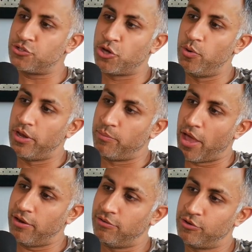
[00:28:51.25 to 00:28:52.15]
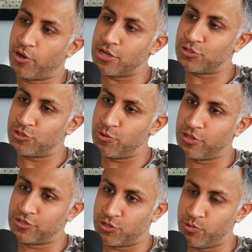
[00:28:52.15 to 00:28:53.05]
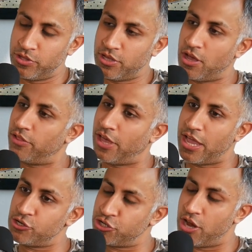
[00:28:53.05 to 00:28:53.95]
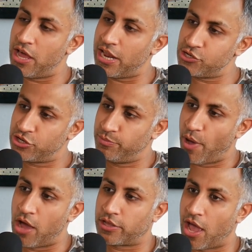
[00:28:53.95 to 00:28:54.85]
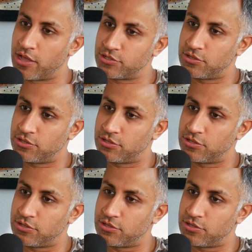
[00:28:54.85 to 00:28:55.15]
are doing it, man. You guys are doing. There's you and the Asian Not Asian podcast.